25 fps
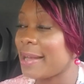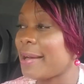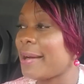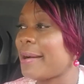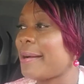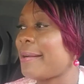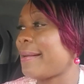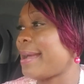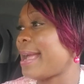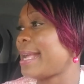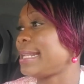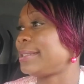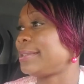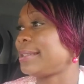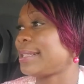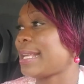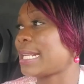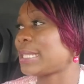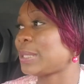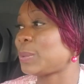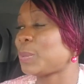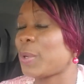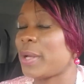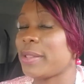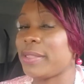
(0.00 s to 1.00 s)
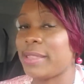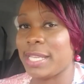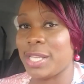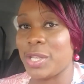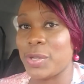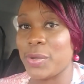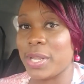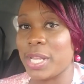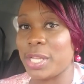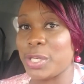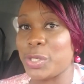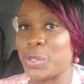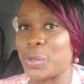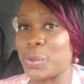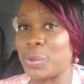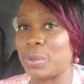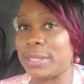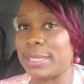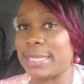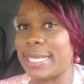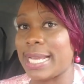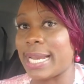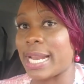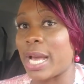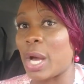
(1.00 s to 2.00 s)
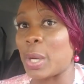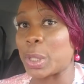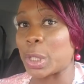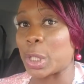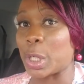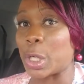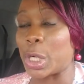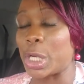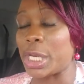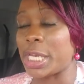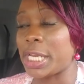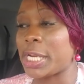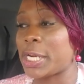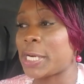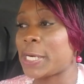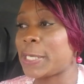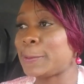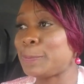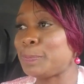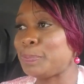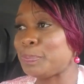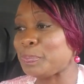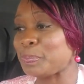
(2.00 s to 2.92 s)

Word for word: All right, so that's one thing you can do to get out earlier.